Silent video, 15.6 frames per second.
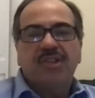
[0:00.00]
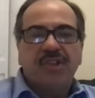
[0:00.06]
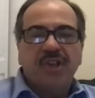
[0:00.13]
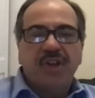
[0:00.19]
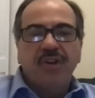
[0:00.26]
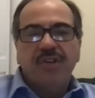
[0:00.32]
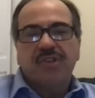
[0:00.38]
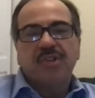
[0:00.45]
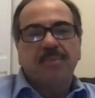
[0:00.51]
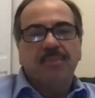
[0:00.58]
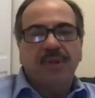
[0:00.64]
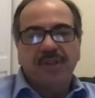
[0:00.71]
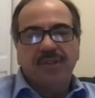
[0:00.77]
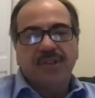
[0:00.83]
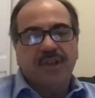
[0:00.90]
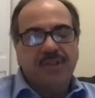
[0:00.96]
to steer you
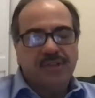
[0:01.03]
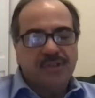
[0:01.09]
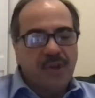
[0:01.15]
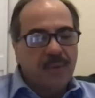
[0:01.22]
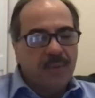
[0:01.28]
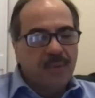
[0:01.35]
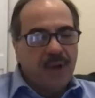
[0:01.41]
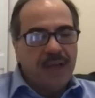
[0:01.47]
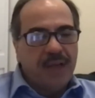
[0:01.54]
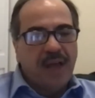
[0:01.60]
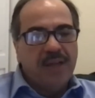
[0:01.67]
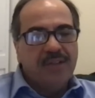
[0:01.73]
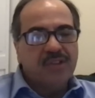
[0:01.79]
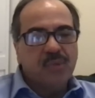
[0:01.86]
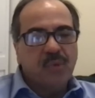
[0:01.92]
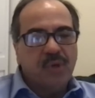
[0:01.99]
someplace else. So
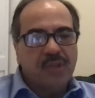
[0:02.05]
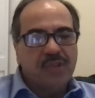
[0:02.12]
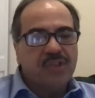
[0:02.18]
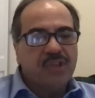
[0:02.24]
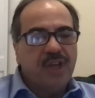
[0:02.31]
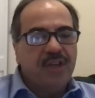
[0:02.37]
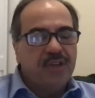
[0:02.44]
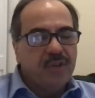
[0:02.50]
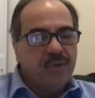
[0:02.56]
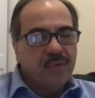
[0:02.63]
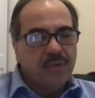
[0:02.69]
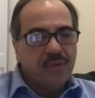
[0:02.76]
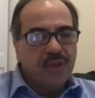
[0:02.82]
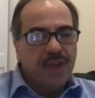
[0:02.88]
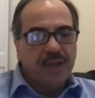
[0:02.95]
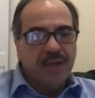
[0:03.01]
I just want to say, do you
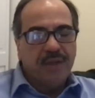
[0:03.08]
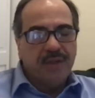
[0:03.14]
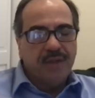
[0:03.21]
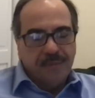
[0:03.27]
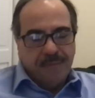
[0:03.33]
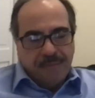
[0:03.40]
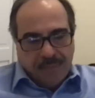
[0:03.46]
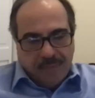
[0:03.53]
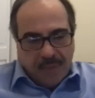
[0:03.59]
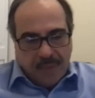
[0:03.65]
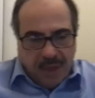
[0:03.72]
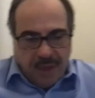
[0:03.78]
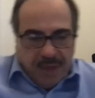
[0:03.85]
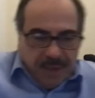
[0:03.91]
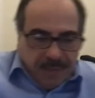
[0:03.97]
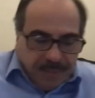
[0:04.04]
think,
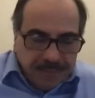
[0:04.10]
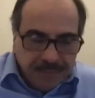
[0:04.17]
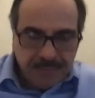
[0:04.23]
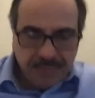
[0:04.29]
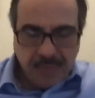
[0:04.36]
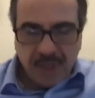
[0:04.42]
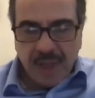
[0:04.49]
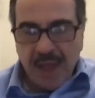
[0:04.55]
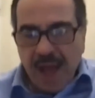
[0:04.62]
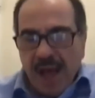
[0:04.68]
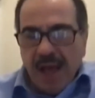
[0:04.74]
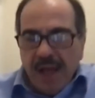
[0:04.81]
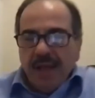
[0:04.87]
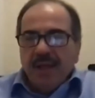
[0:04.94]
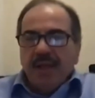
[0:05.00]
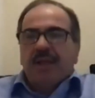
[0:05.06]
how
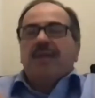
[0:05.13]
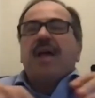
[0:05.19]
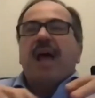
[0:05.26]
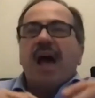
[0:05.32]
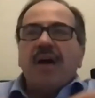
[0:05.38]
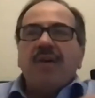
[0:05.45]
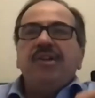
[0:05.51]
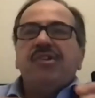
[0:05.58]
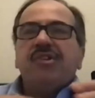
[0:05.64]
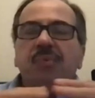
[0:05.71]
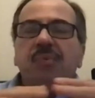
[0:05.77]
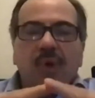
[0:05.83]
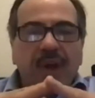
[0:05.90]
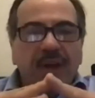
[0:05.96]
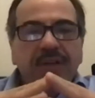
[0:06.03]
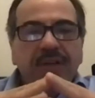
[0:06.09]
did
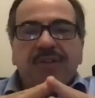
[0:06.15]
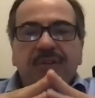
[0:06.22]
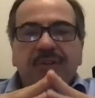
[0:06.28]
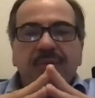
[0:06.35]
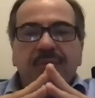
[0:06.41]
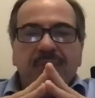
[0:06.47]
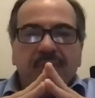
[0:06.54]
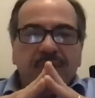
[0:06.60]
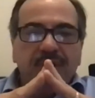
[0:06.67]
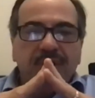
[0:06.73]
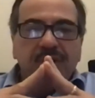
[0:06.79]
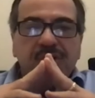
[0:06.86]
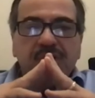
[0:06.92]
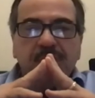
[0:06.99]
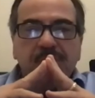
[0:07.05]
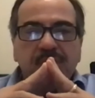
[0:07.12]
you run into the
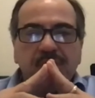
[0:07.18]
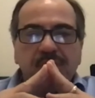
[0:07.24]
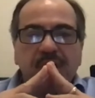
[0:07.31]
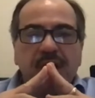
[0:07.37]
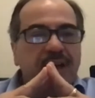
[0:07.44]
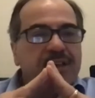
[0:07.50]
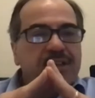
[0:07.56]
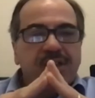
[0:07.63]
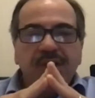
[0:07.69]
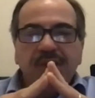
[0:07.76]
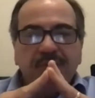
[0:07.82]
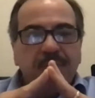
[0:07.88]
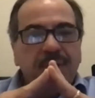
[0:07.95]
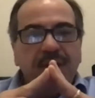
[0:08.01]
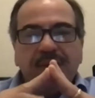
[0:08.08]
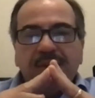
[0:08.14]
leadership series? How did you
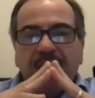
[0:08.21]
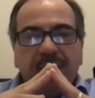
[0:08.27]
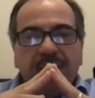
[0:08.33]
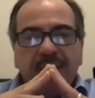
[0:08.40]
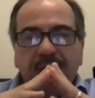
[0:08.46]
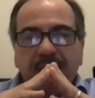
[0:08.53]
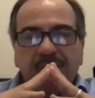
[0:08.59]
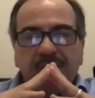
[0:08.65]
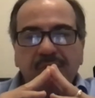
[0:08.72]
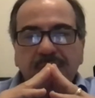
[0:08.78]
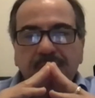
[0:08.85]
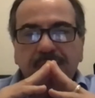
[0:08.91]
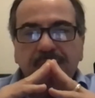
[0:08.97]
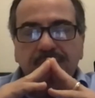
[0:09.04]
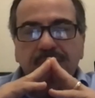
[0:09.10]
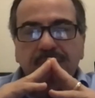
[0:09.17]
even make that connection?